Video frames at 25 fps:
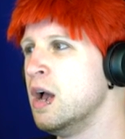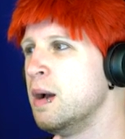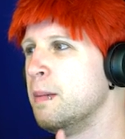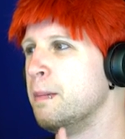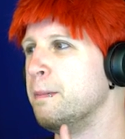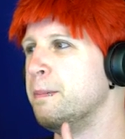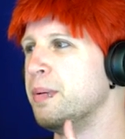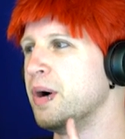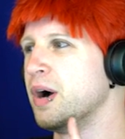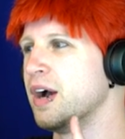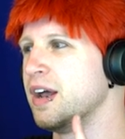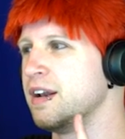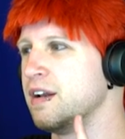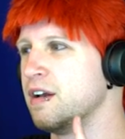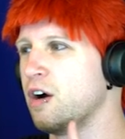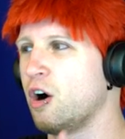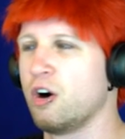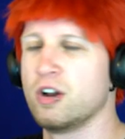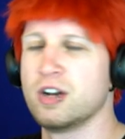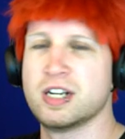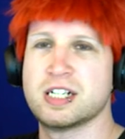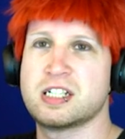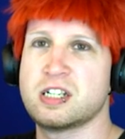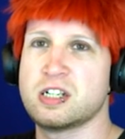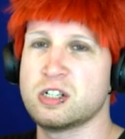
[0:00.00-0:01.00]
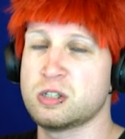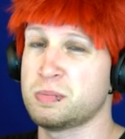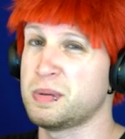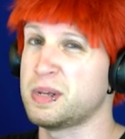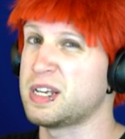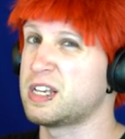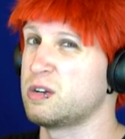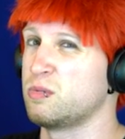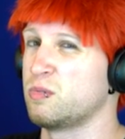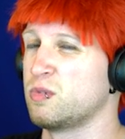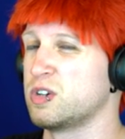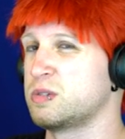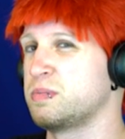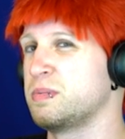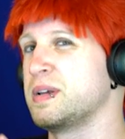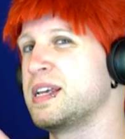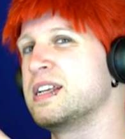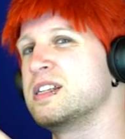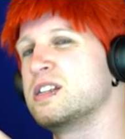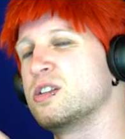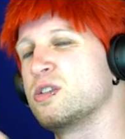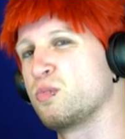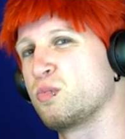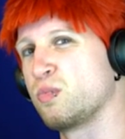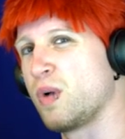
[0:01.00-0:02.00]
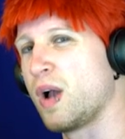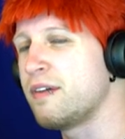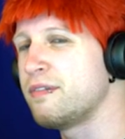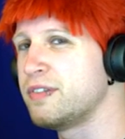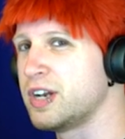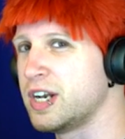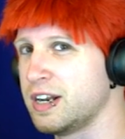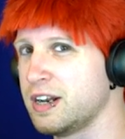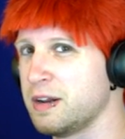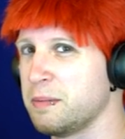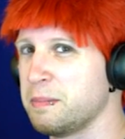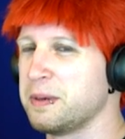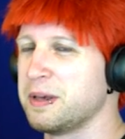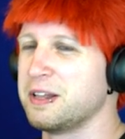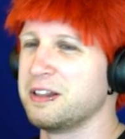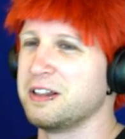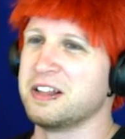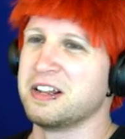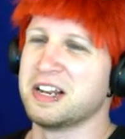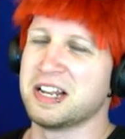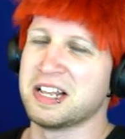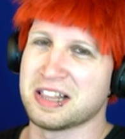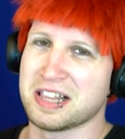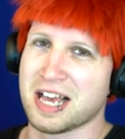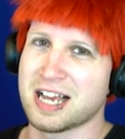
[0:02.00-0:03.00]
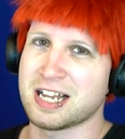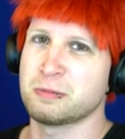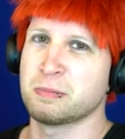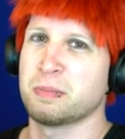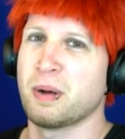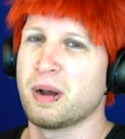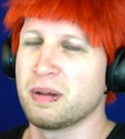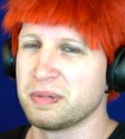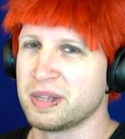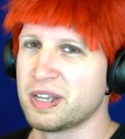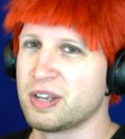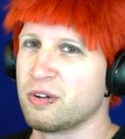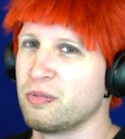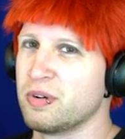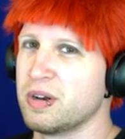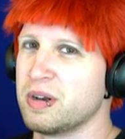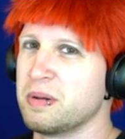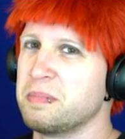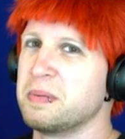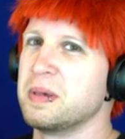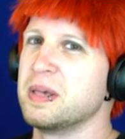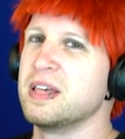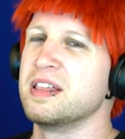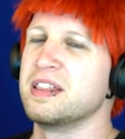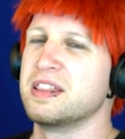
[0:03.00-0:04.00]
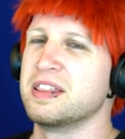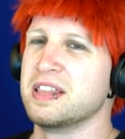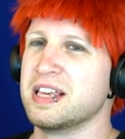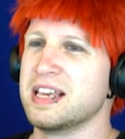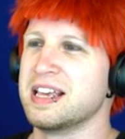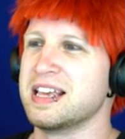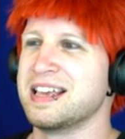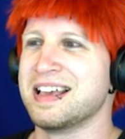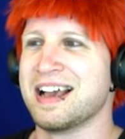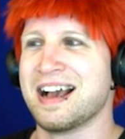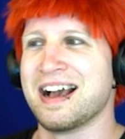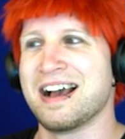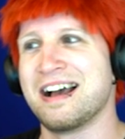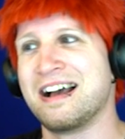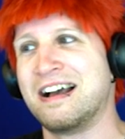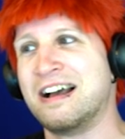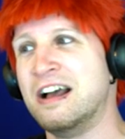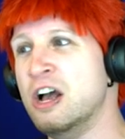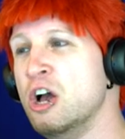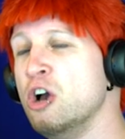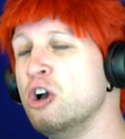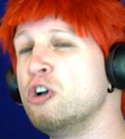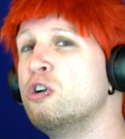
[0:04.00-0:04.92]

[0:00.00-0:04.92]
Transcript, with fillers: But honestly speaking, once we get to the revenant ability, that's probably going to be the the uh,